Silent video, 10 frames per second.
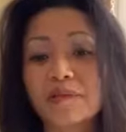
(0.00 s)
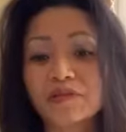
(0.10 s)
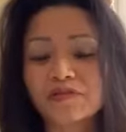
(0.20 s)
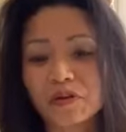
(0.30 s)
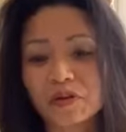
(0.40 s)
came
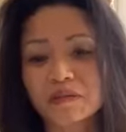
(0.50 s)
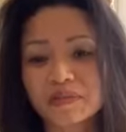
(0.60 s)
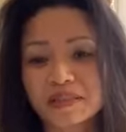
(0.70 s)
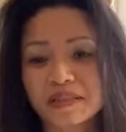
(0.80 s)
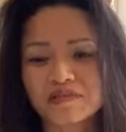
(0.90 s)
in
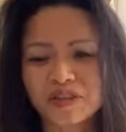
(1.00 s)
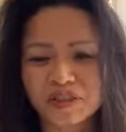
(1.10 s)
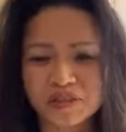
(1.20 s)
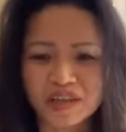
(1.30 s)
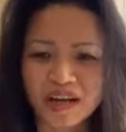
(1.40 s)
forms of
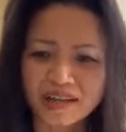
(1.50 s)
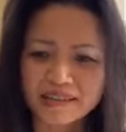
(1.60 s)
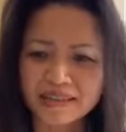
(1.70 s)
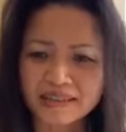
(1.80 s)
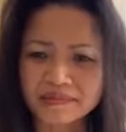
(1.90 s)

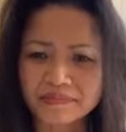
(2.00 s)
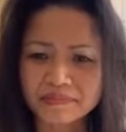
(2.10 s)
curiosity,